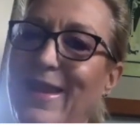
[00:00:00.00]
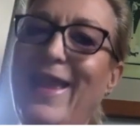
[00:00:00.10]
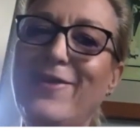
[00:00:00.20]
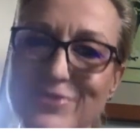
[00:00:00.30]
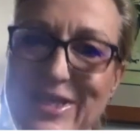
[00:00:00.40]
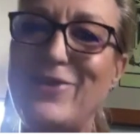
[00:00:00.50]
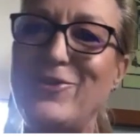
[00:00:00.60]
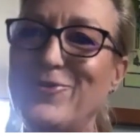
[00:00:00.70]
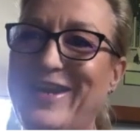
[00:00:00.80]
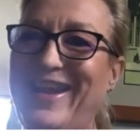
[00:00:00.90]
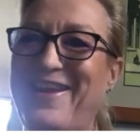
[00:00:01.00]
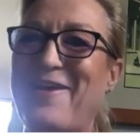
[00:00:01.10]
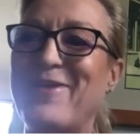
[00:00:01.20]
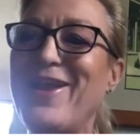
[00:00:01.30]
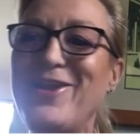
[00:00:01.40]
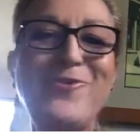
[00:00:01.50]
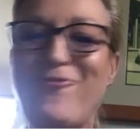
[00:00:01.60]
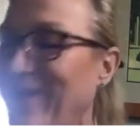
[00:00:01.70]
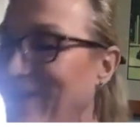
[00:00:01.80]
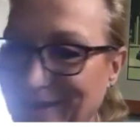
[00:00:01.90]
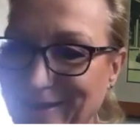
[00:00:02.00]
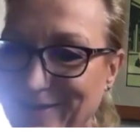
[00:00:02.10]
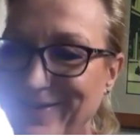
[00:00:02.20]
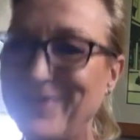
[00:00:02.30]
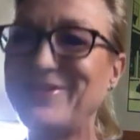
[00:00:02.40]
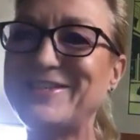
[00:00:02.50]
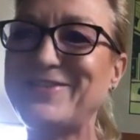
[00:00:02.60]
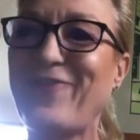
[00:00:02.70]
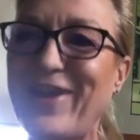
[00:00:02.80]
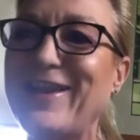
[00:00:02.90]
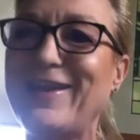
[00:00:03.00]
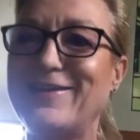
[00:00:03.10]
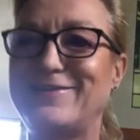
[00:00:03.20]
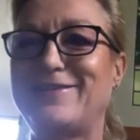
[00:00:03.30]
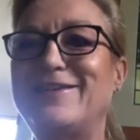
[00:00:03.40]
How dare you get up? You're faking it. You're just faking it.